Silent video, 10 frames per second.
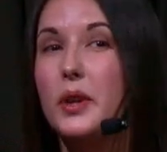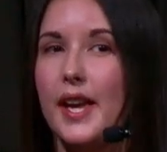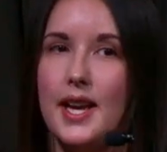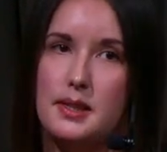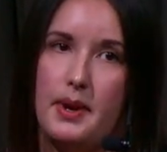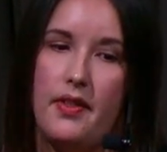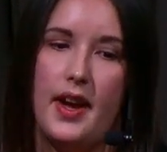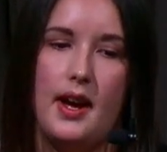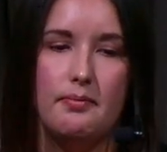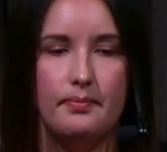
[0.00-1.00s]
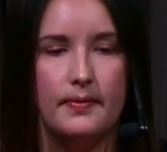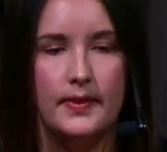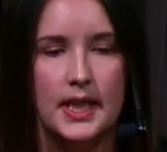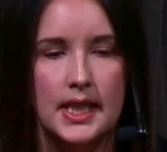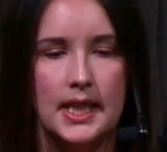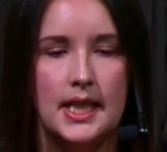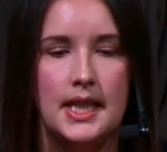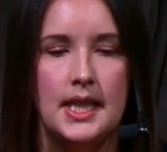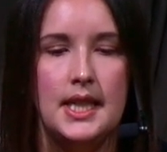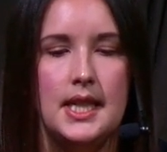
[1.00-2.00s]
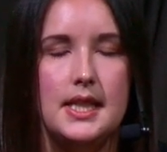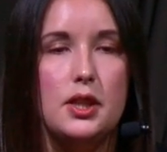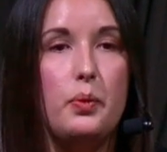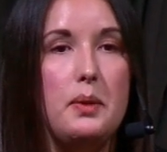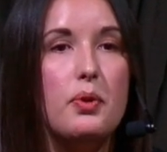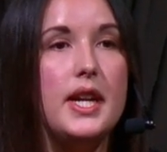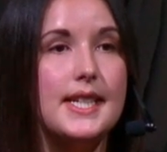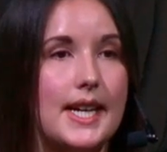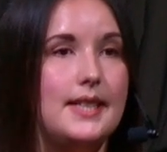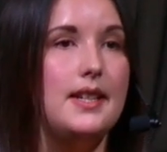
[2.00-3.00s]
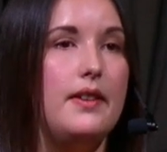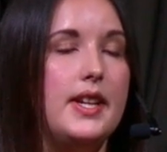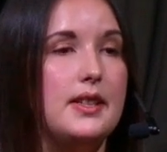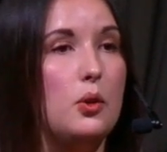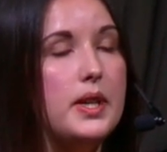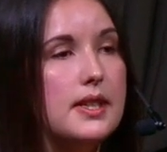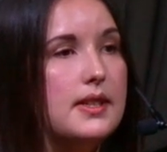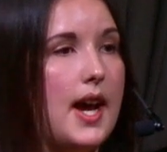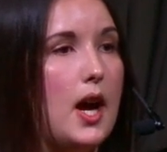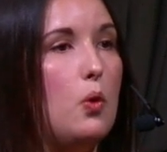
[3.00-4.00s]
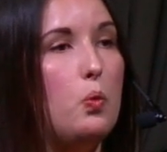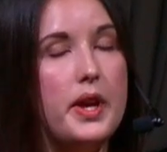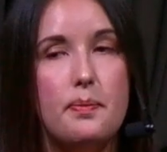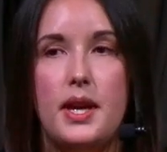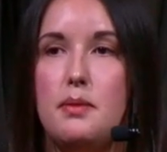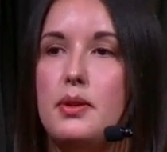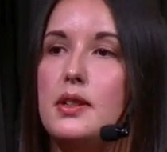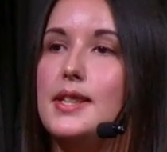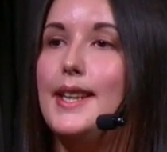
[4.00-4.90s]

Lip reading: one cares about that. So we pre-test surveys and quizzes now with people to